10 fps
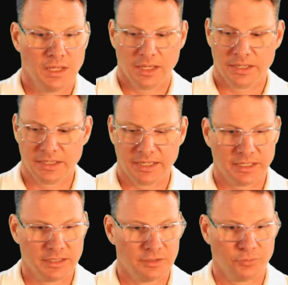And
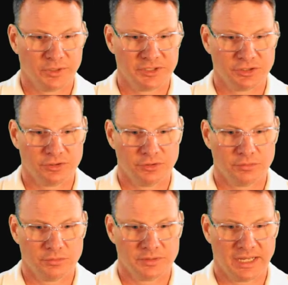again, if we
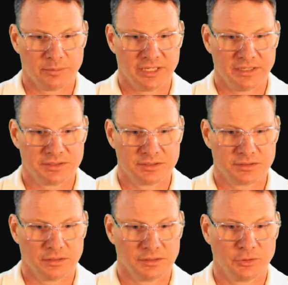do
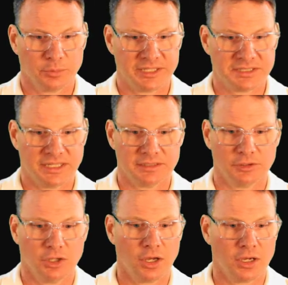database, uh, Liquibase data
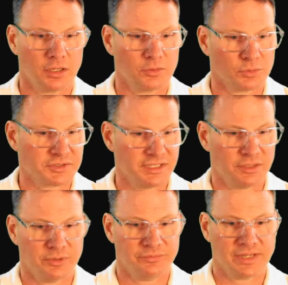log, we'll see
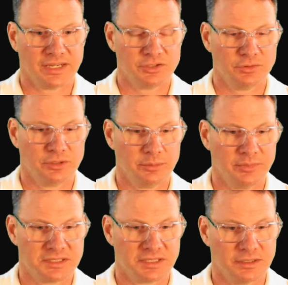that we've got two
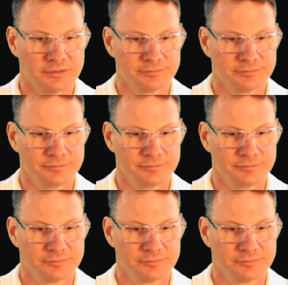commits there.